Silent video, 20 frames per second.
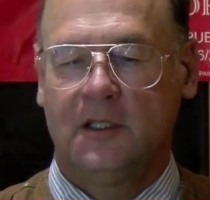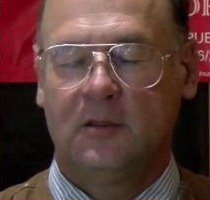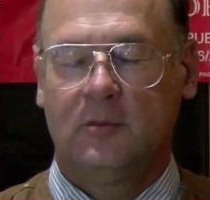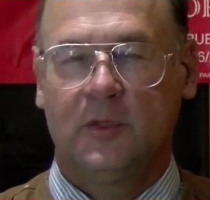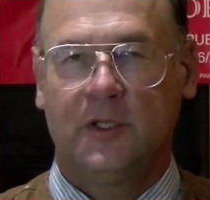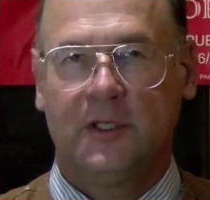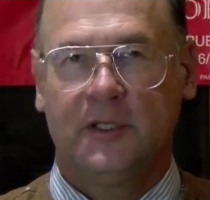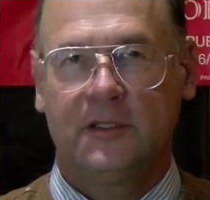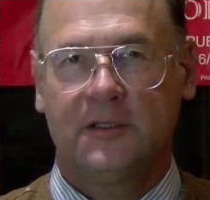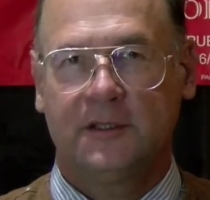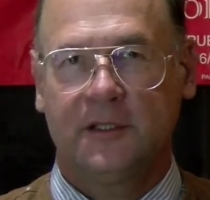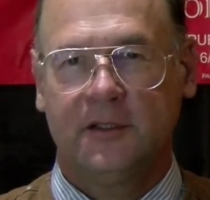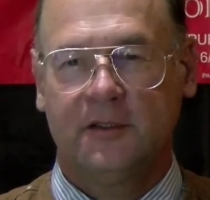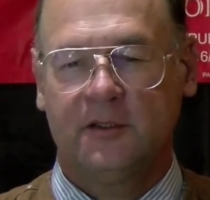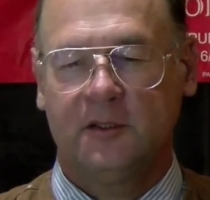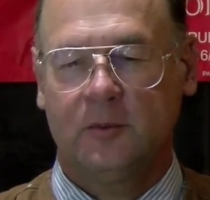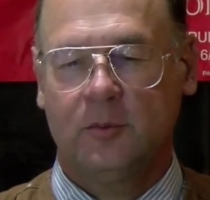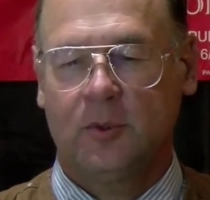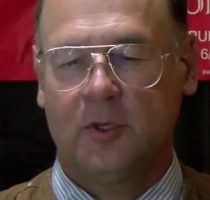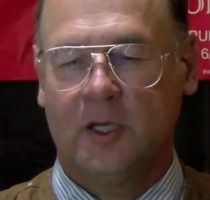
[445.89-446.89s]
but an
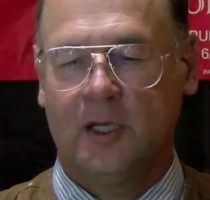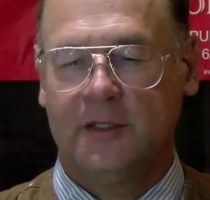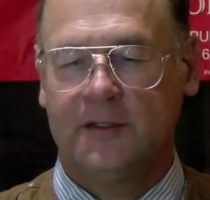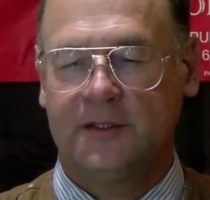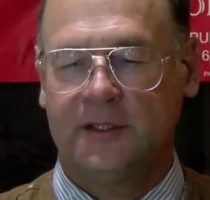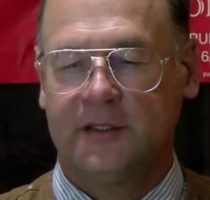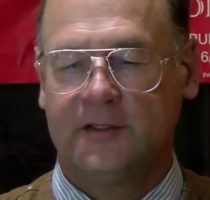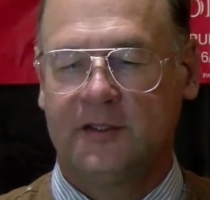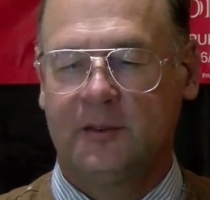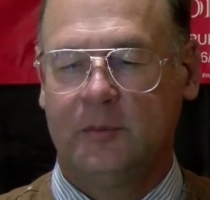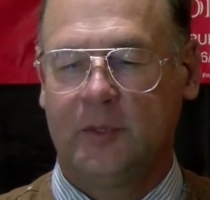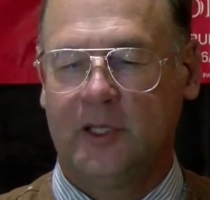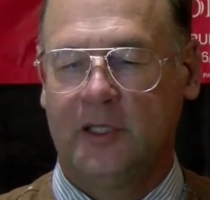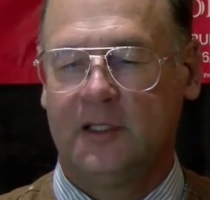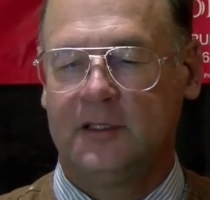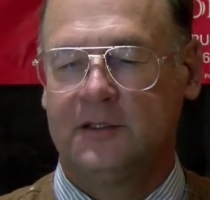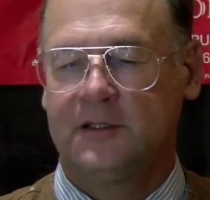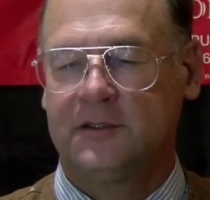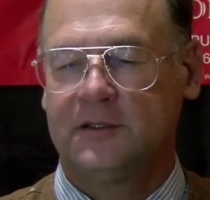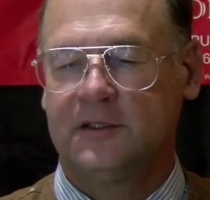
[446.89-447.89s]
essential process that
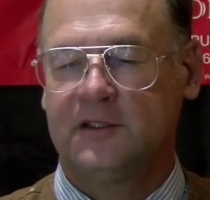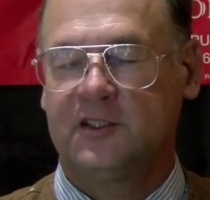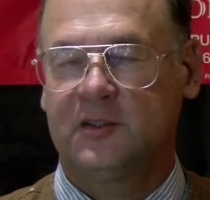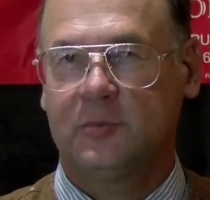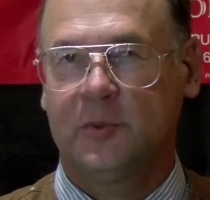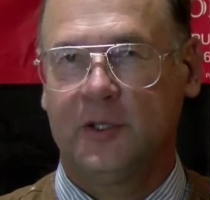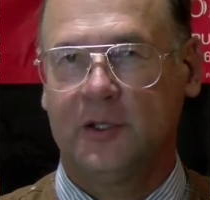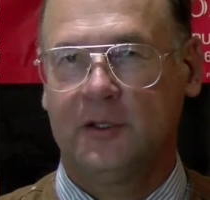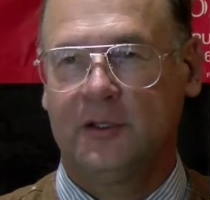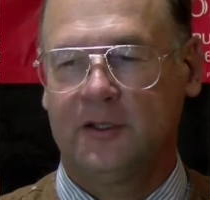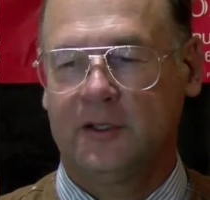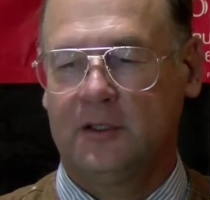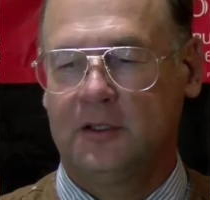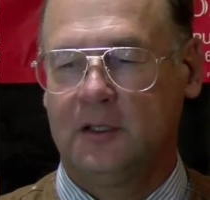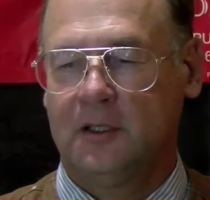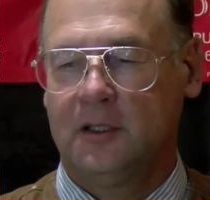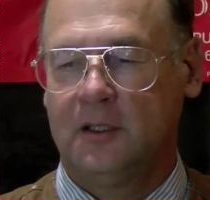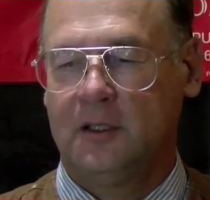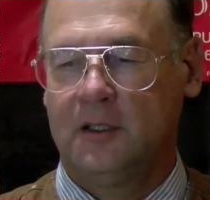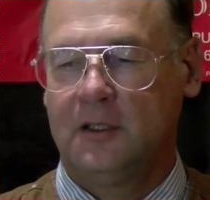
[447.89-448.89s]
balances the spirit of the
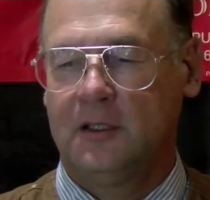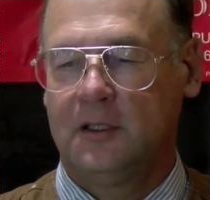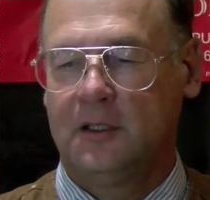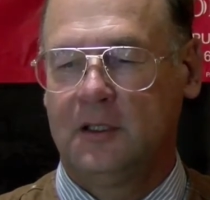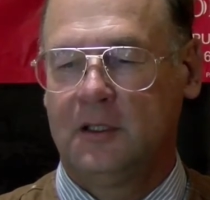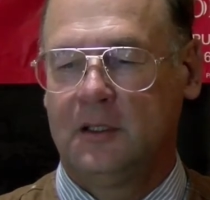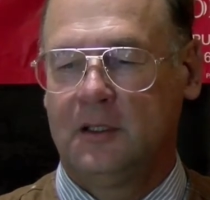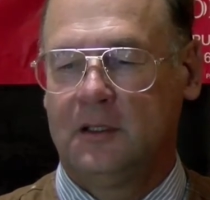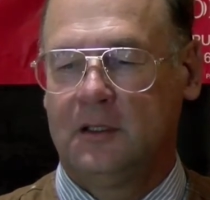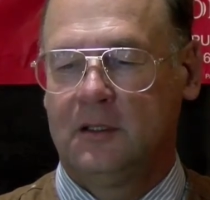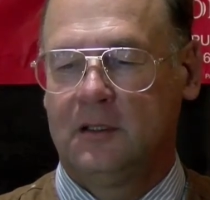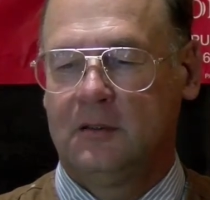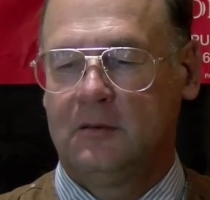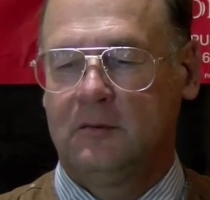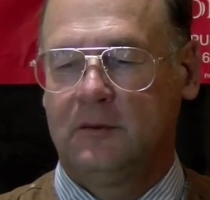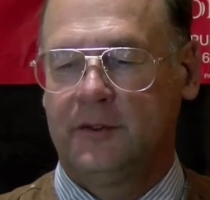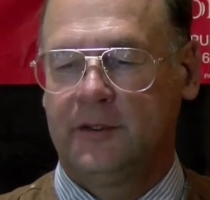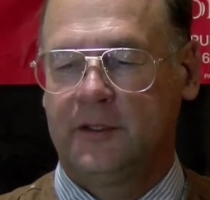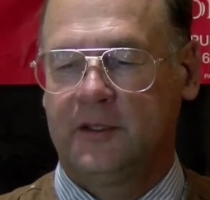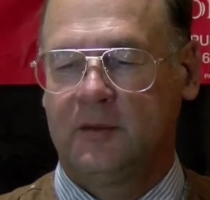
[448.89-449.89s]
law
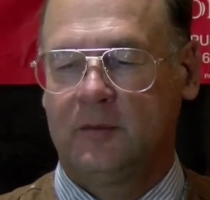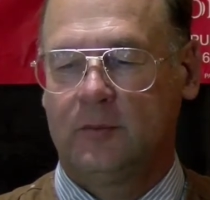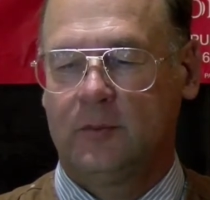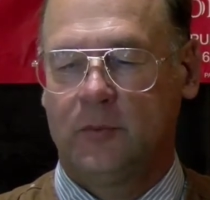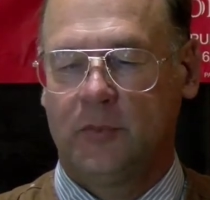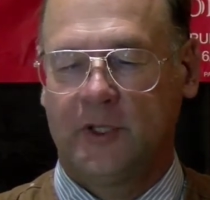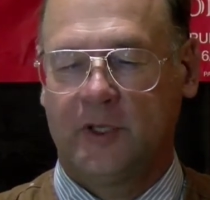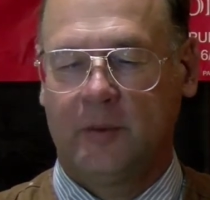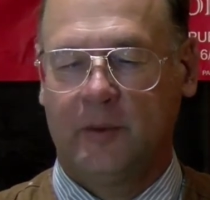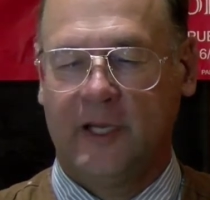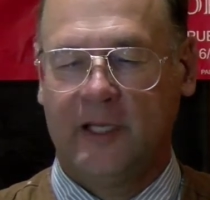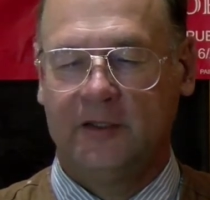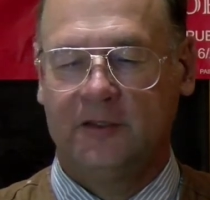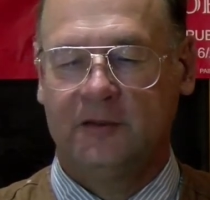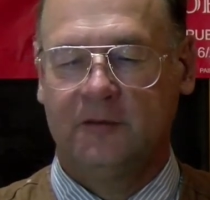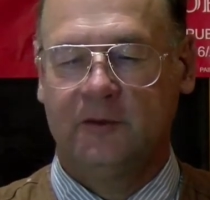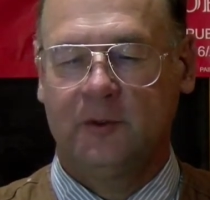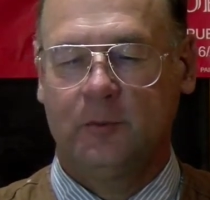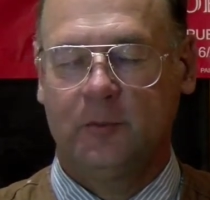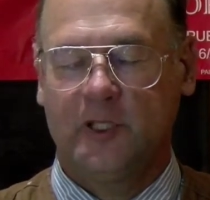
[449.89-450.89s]
with the compassion
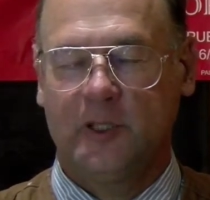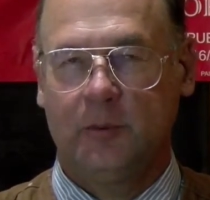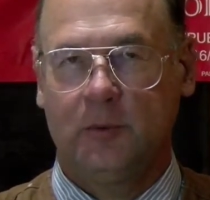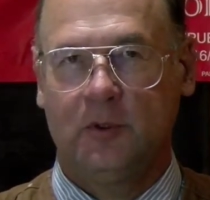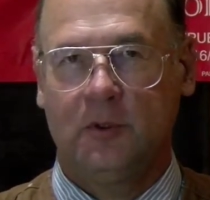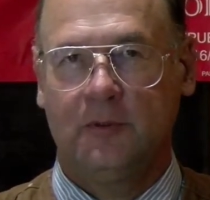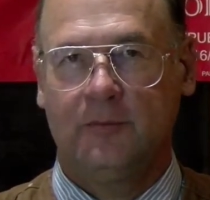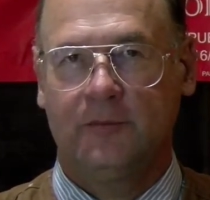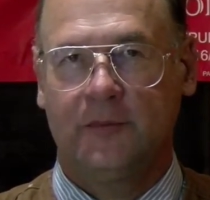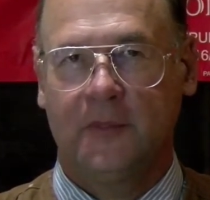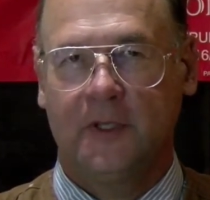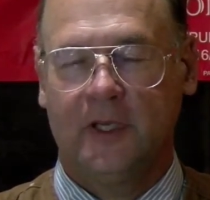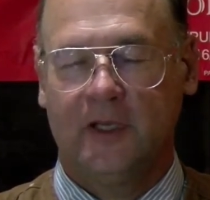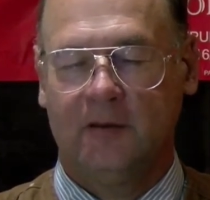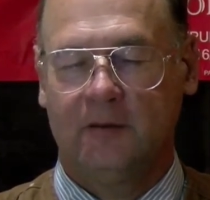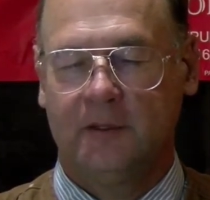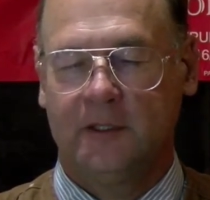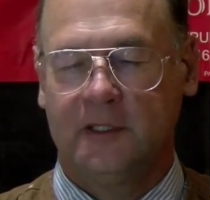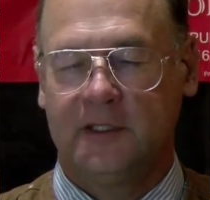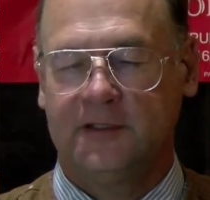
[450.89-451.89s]
for people
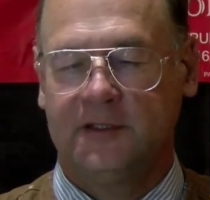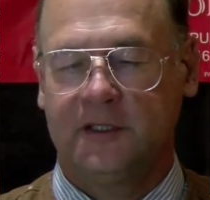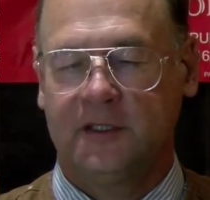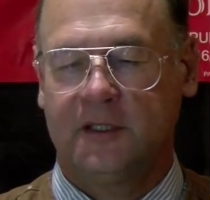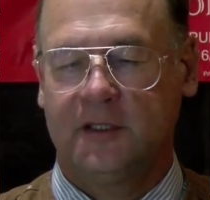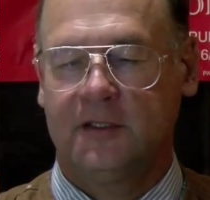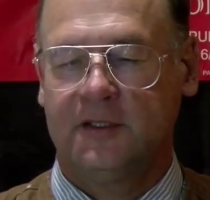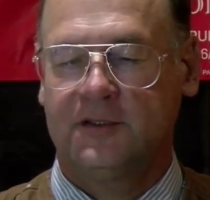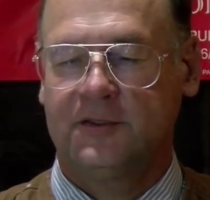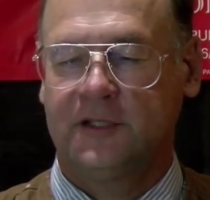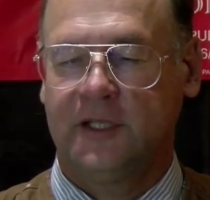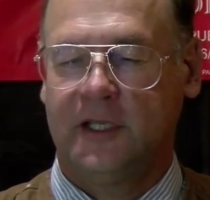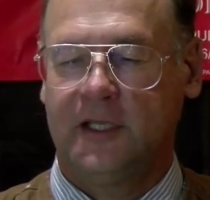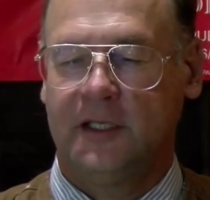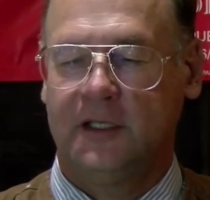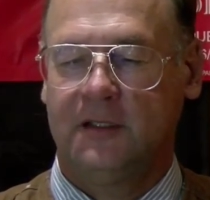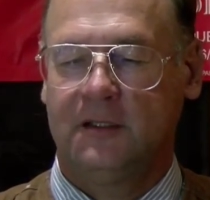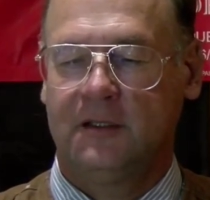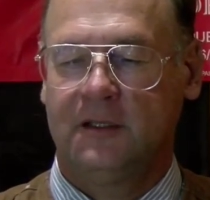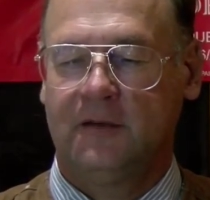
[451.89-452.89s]
and realistic
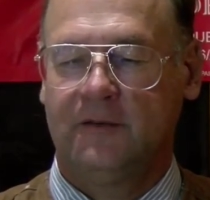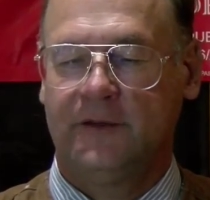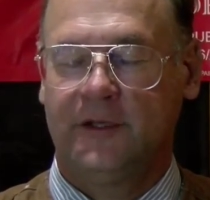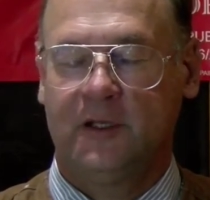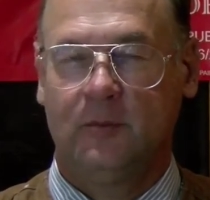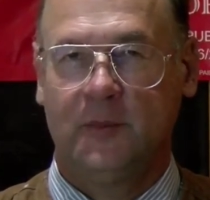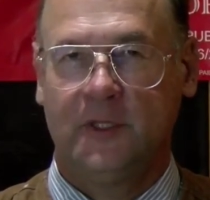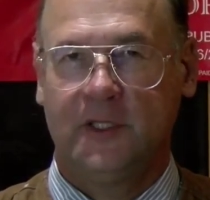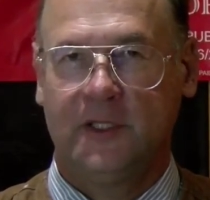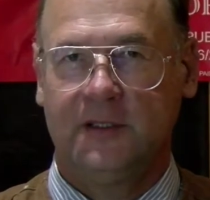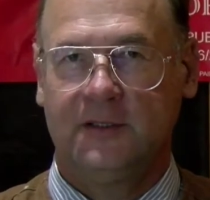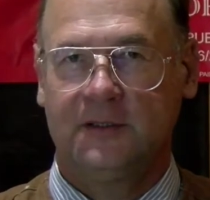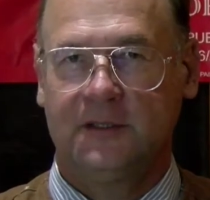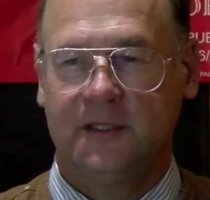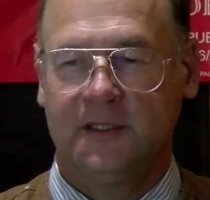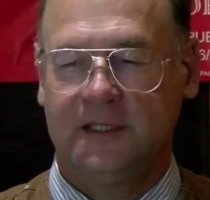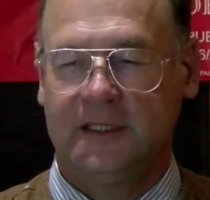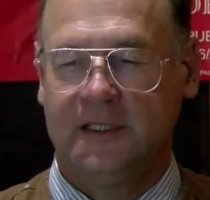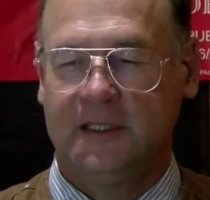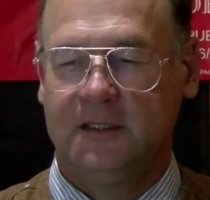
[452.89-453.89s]
understanding of their means
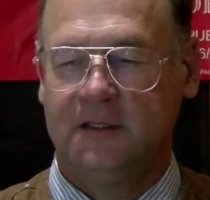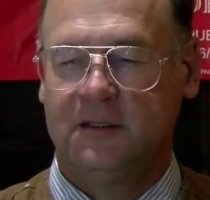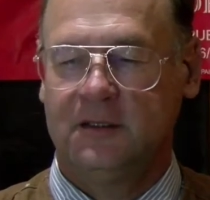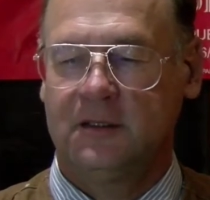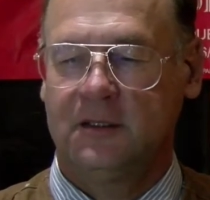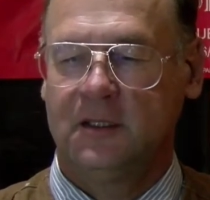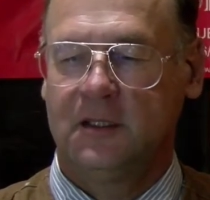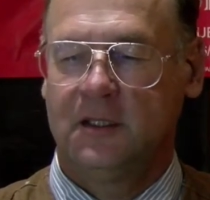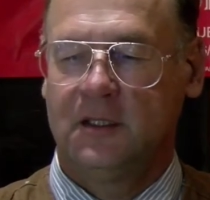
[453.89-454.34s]
and needs.